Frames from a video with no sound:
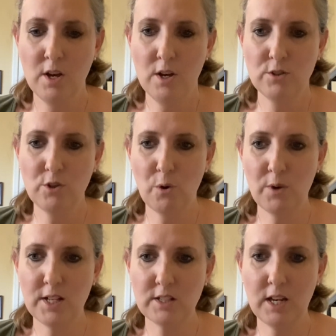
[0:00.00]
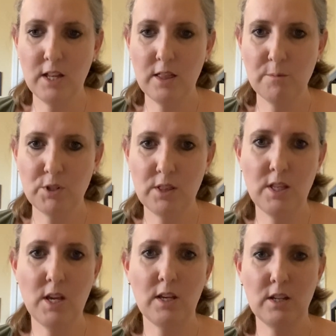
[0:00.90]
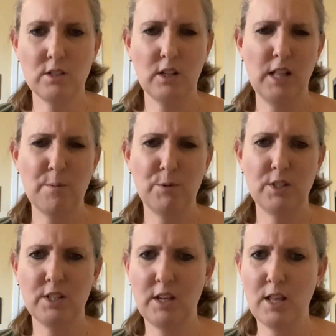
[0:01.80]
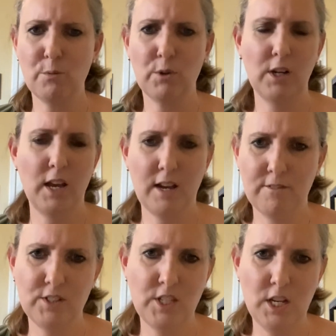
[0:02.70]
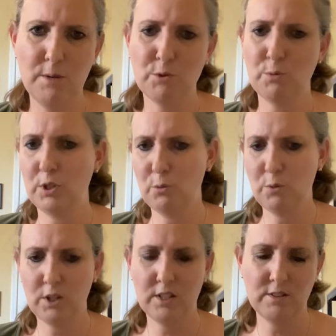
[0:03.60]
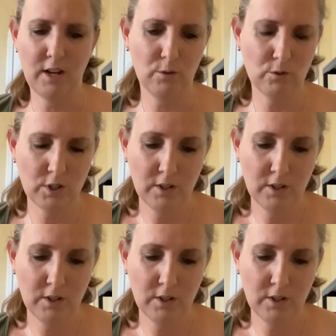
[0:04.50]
So it's getting them to think and to collaborate together. We're going to have teams, and we're going to work this out.